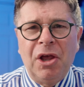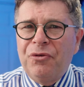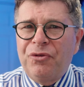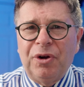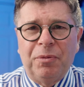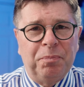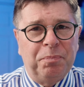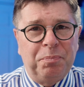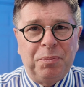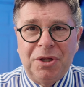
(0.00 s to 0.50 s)

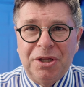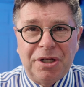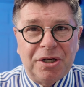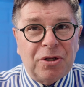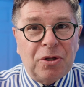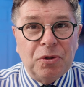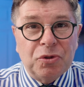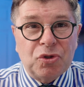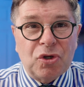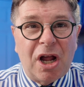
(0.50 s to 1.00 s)
From
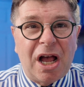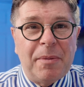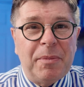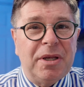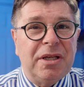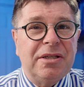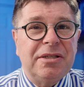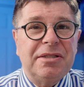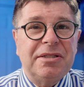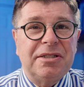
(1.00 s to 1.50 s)
political
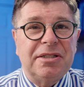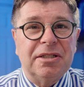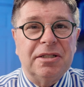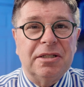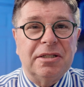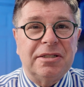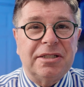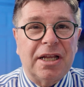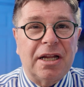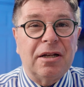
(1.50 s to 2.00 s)
dramas
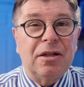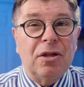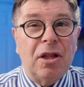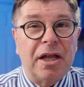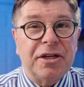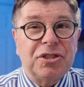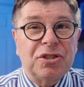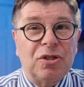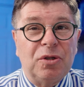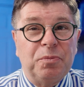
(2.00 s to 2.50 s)
to
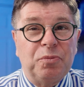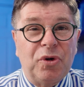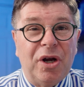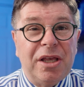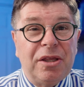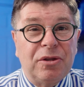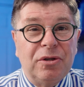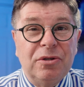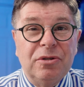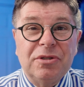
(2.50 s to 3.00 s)
technological
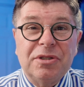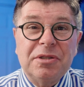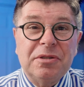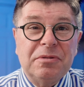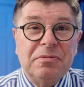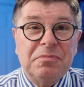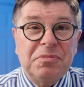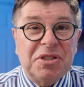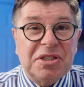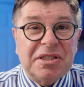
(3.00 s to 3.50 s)
breakthroughs
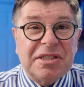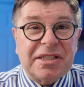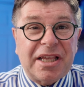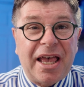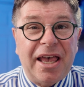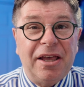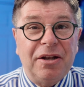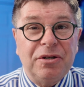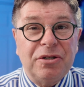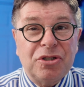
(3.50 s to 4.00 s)
and
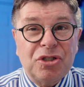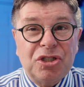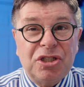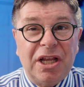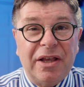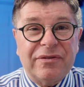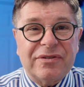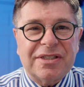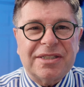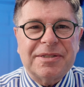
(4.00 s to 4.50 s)
societal
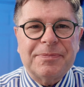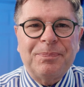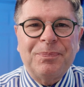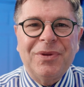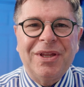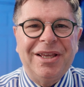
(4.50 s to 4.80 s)
shifts.